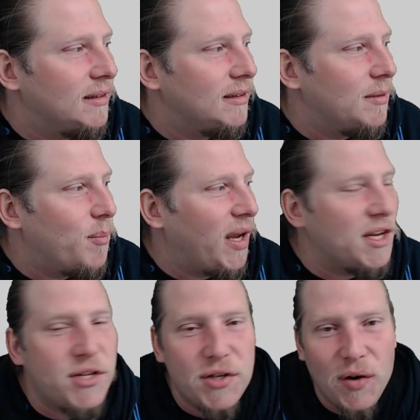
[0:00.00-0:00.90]
make
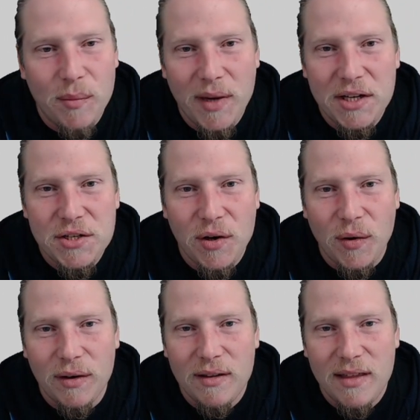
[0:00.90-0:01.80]
sure
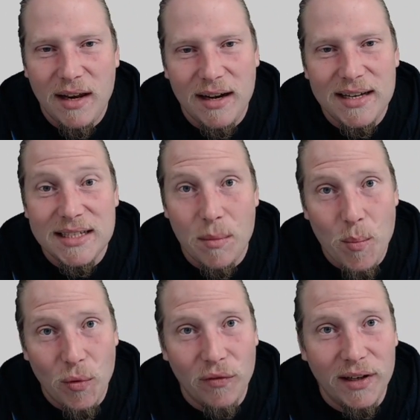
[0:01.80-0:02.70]
that it is a
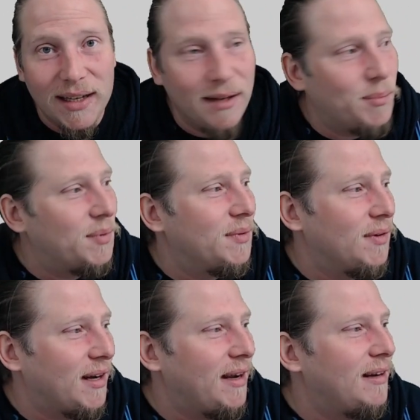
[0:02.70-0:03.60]
movie clip,
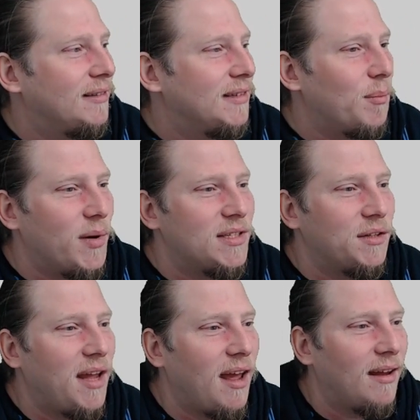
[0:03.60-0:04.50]
okay? And press
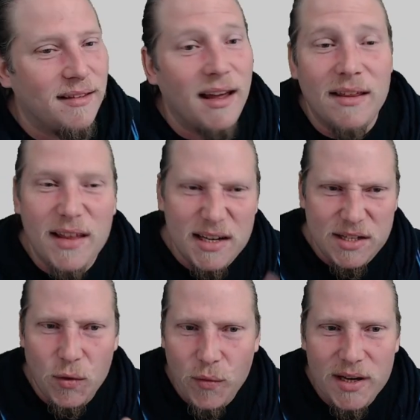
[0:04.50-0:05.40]
OK. And there's a
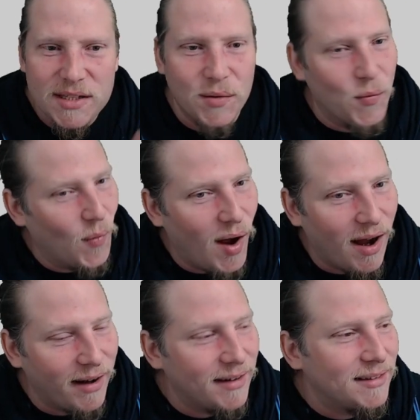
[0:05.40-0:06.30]
reason why
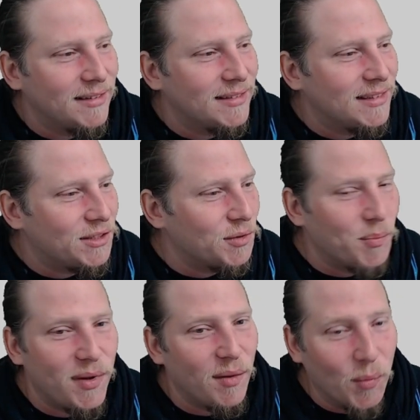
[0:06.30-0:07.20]
it should
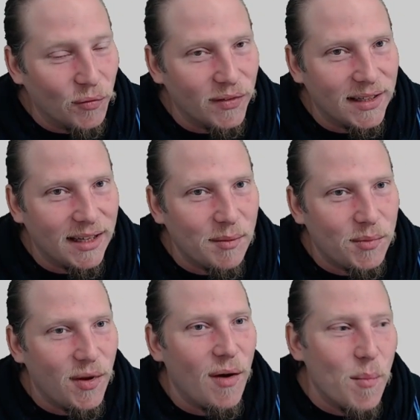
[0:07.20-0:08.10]
be a movie clip. You
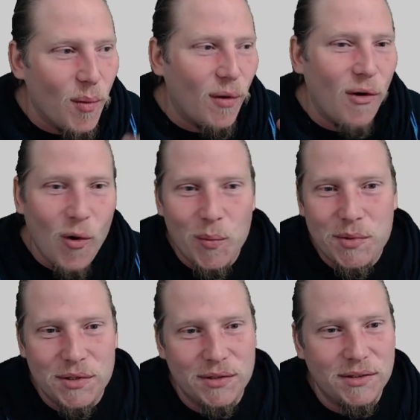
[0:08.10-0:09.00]
have more
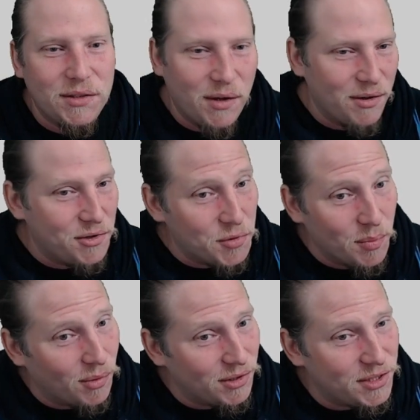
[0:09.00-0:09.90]
options, you can do
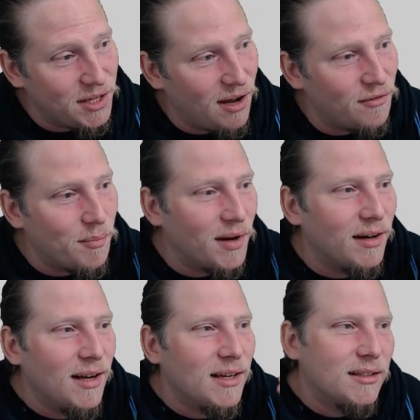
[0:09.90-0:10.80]
more stuff, but
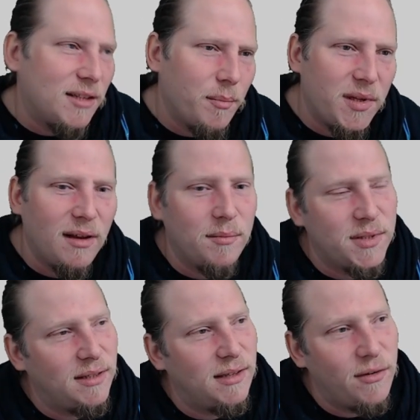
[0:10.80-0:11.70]
sometimes
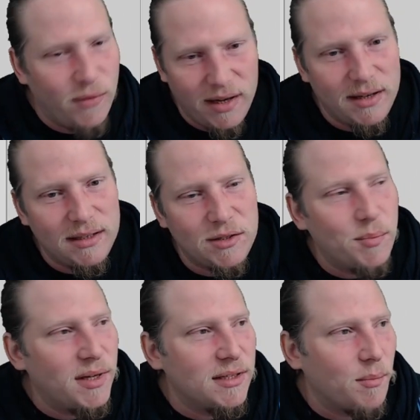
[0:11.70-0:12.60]
it really needs to
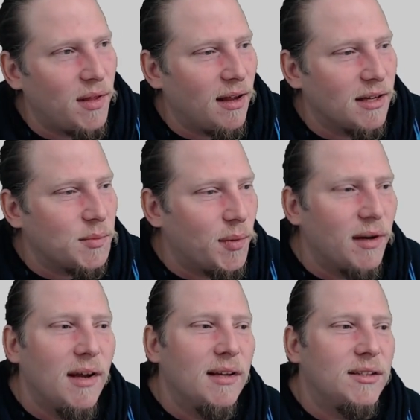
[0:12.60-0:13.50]
be something else. But
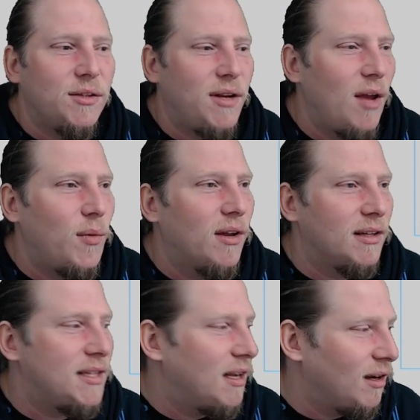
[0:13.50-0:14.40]
today we're gonna
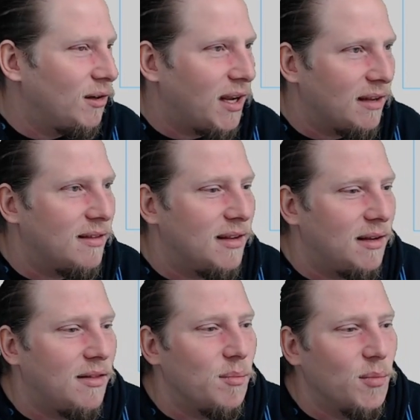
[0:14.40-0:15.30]
take a look at the
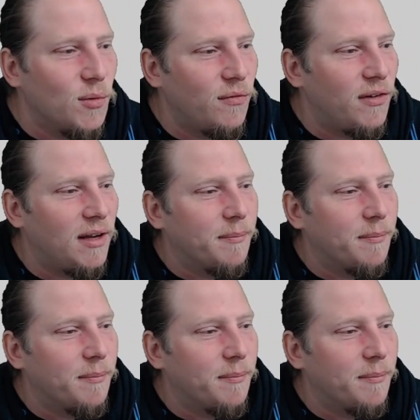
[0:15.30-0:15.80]
movie,